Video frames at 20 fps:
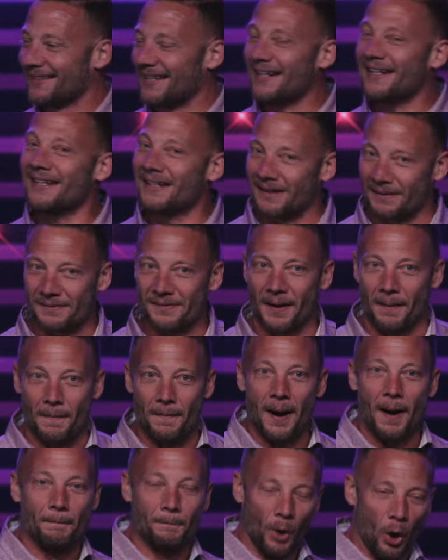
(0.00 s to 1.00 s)
they need a, a,
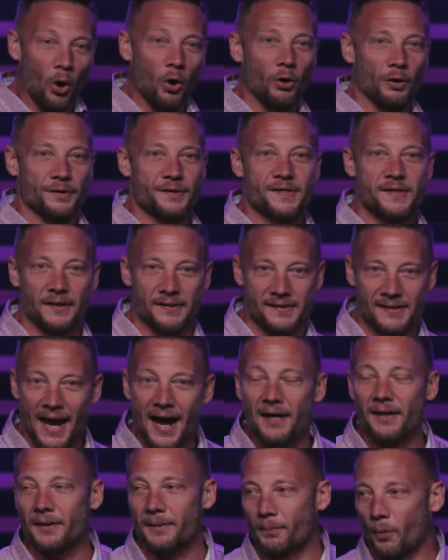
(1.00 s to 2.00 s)
a, bowl, a
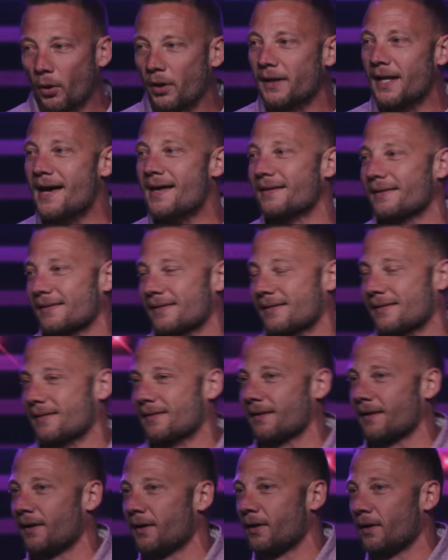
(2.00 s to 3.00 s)
salad, more lettuce,
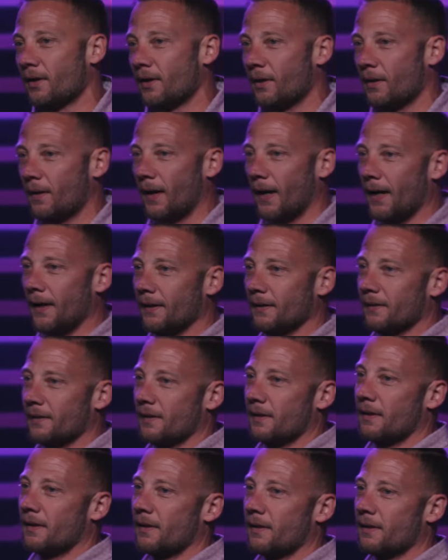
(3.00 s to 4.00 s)
right?
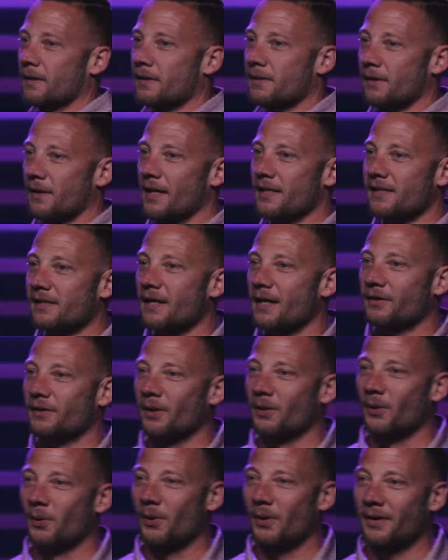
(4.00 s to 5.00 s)
So that's not the
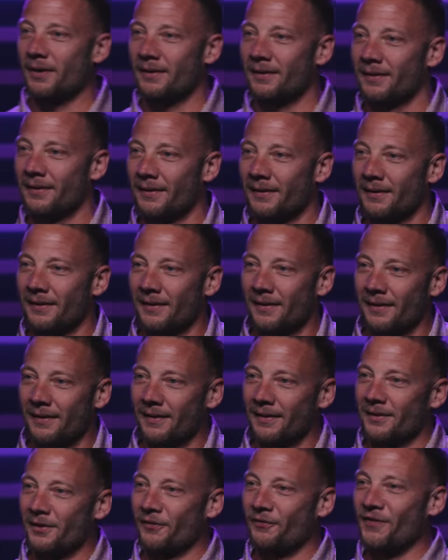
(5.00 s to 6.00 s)
Lord.
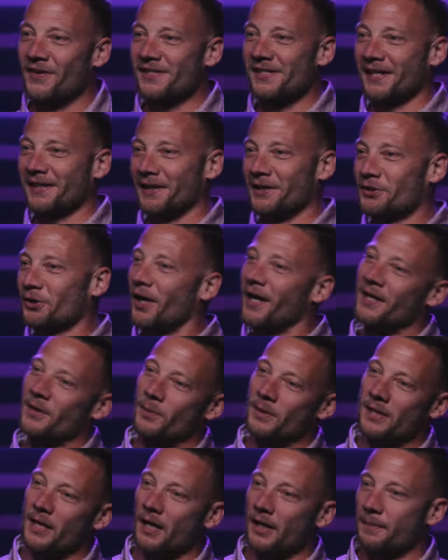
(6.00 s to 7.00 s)
They're physically drained. We
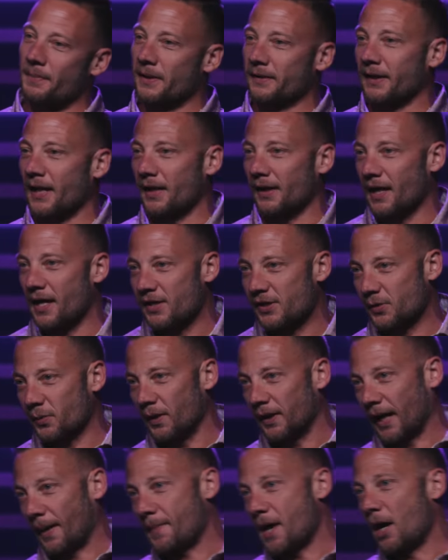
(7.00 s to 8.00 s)
talked about that last
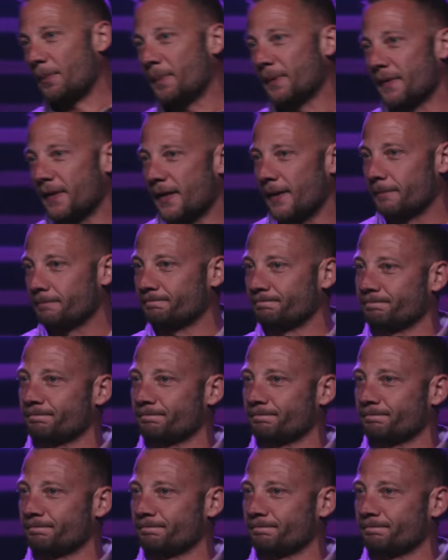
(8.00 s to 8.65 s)
week. I'm helping them.